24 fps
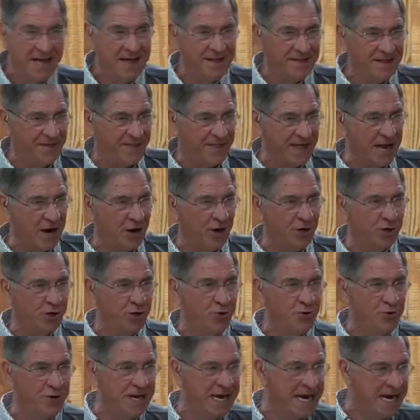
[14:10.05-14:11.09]
that they are
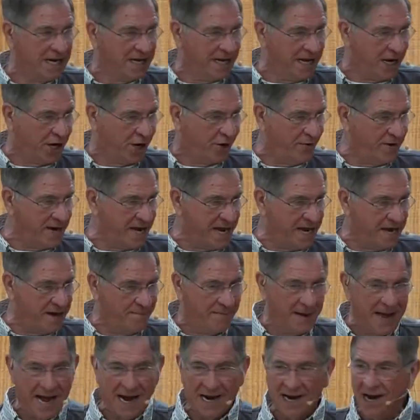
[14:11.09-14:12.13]
uniquely created
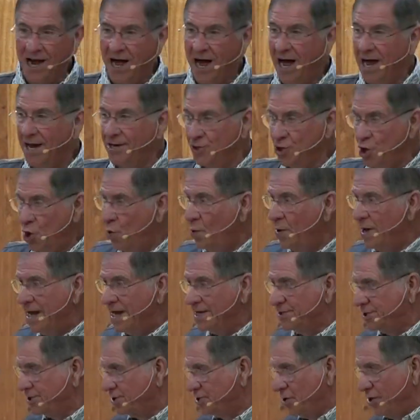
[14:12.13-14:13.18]
by God. No one
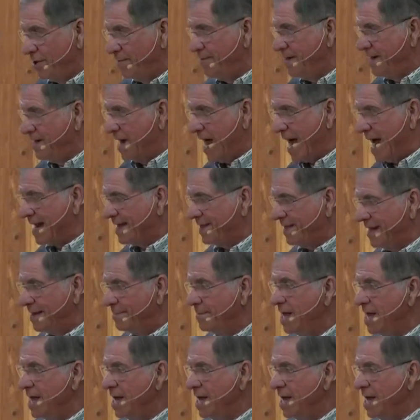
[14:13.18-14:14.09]
else is going to be like them.